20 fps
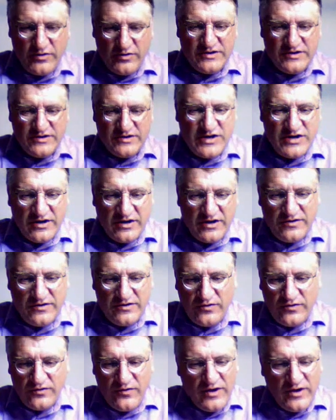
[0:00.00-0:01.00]
with each other.
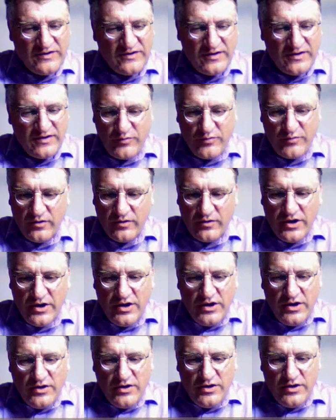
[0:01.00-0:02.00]
So for example,
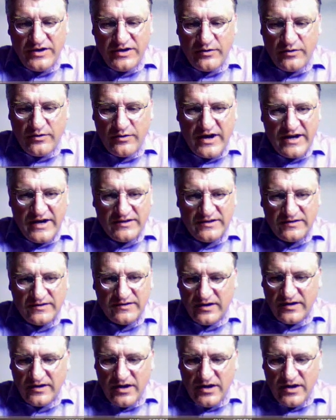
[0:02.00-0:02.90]
you can write